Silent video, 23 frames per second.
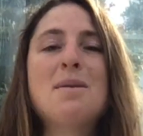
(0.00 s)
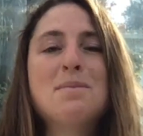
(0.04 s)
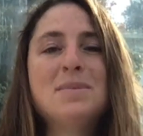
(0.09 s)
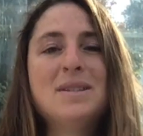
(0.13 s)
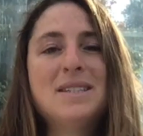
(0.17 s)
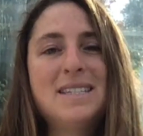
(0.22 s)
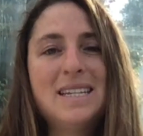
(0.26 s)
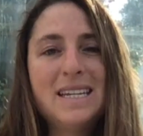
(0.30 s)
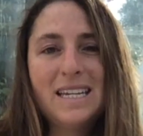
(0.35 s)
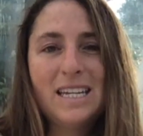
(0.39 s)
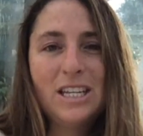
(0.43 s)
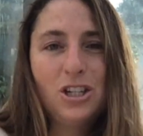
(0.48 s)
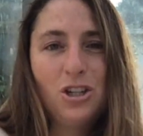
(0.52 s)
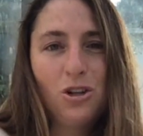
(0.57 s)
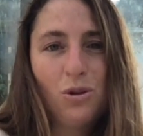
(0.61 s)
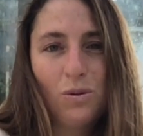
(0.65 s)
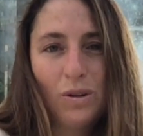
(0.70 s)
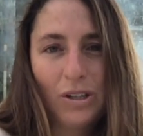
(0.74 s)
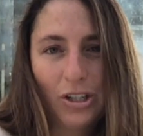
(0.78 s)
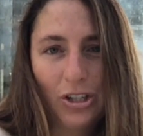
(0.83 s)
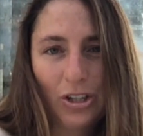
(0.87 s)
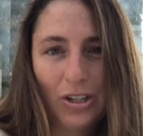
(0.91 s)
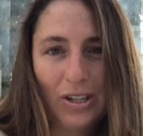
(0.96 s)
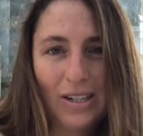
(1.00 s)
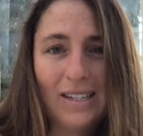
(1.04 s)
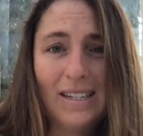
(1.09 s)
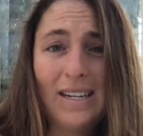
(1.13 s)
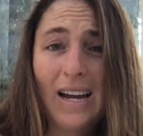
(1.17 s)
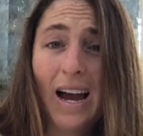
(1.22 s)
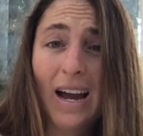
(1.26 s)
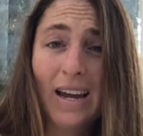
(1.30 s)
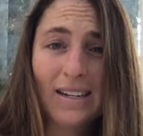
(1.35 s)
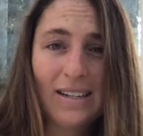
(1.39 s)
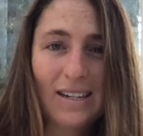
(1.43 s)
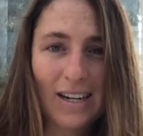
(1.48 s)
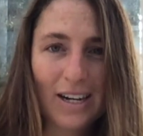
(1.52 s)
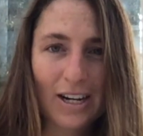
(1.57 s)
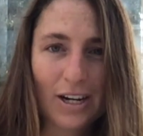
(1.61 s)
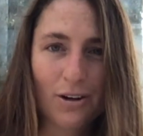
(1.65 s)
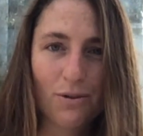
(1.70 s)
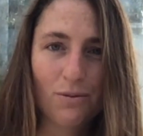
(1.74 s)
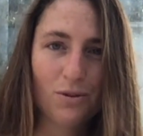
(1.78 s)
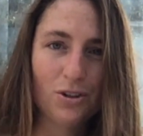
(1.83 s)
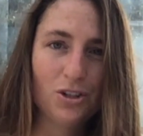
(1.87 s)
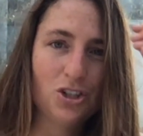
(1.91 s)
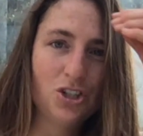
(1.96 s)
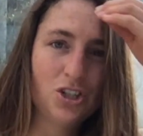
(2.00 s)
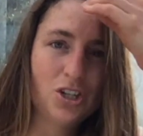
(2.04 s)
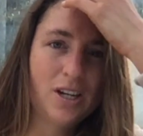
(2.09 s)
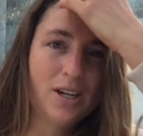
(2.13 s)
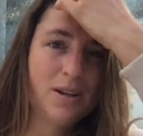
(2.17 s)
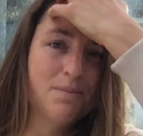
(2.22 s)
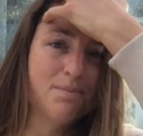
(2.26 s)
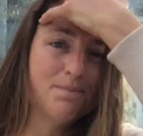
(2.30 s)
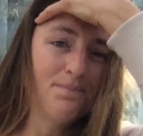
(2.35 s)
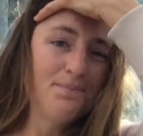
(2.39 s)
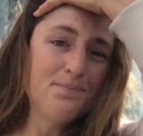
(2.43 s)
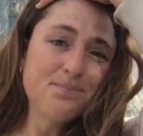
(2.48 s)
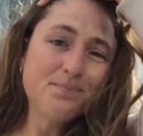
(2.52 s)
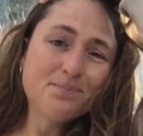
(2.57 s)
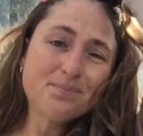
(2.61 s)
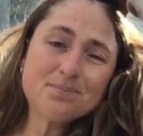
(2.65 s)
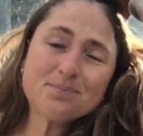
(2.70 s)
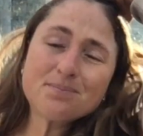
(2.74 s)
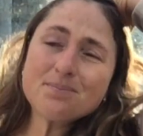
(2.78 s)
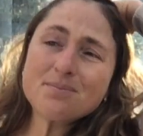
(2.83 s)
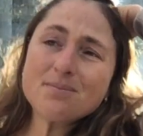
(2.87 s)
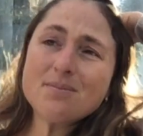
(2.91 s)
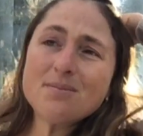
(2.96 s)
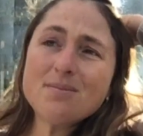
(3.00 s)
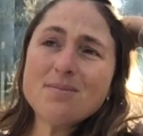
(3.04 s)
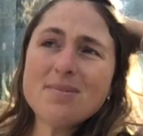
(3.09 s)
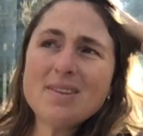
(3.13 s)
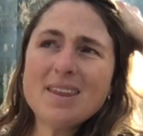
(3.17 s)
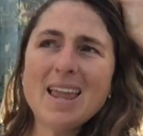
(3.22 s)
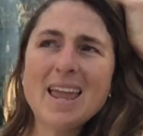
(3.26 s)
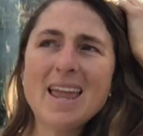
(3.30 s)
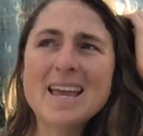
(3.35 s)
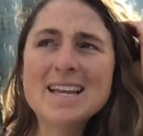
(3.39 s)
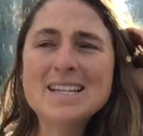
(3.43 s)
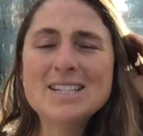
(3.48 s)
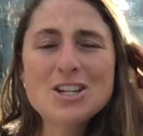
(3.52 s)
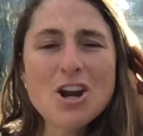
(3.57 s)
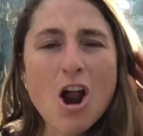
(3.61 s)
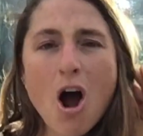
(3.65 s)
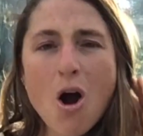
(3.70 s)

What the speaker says: sticking to a certain dietary regime. It's